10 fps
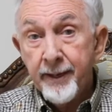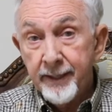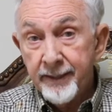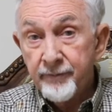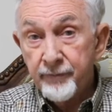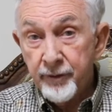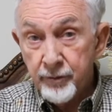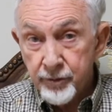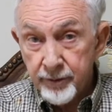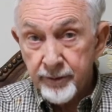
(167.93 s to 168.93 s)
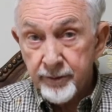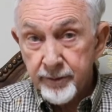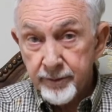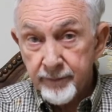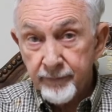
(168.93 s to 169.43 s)

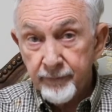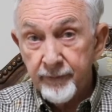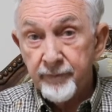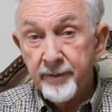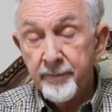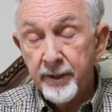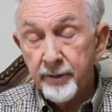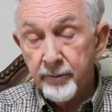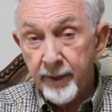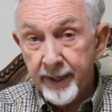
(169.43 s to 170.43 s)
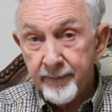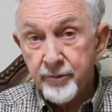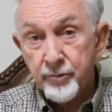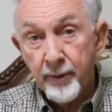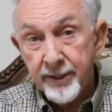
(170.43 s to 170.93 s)
infusions, 50
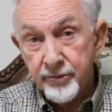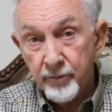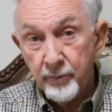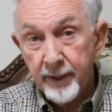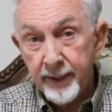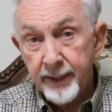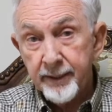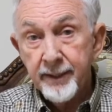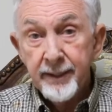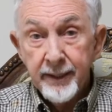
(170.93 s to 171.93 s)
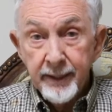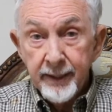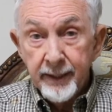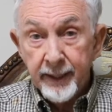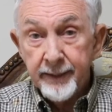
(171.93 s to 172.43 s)
milligrams twice a week.
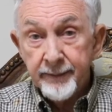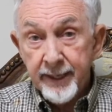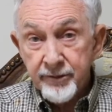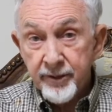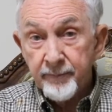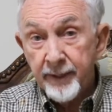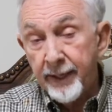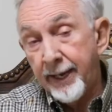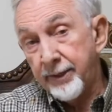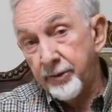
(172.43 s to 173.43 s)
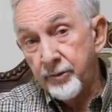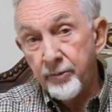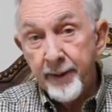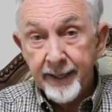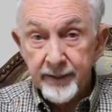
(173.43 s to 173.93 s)
And that's something I can do
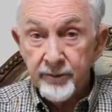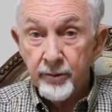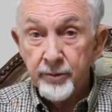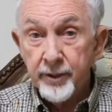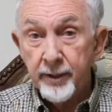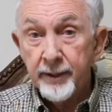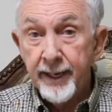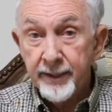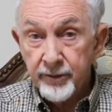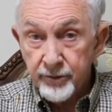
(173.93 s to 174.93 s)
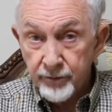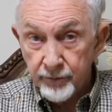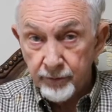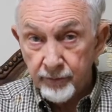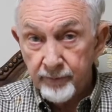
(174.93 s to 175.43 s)
back in North Carolina
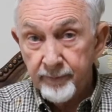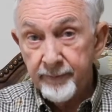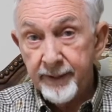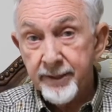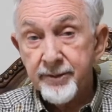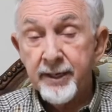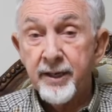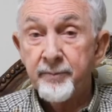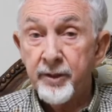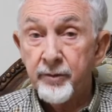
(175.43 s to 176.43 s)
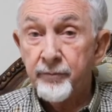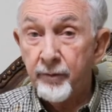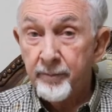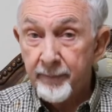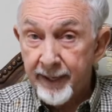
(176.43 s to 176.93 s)
too, because I come here
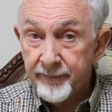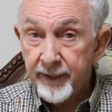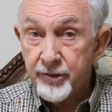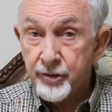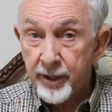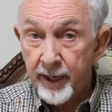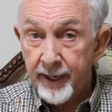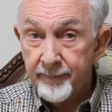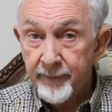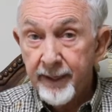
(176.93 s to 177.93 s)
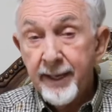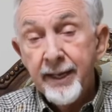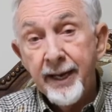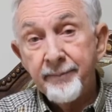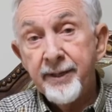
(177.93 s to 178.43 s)
for a month each time.
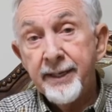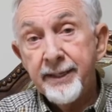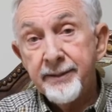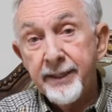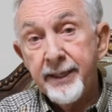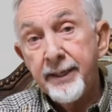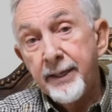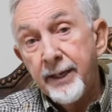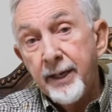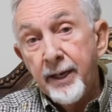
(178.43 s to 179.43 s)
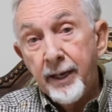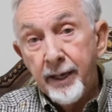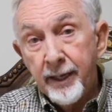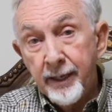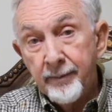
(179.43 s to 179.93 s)
I'm getting the
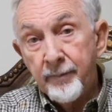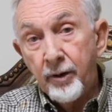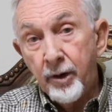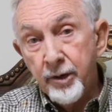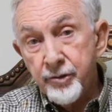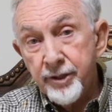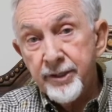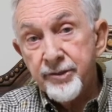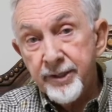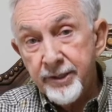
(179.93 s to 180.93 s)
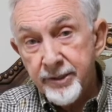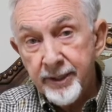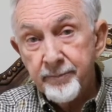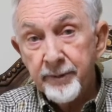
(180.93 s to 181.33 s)
RGCC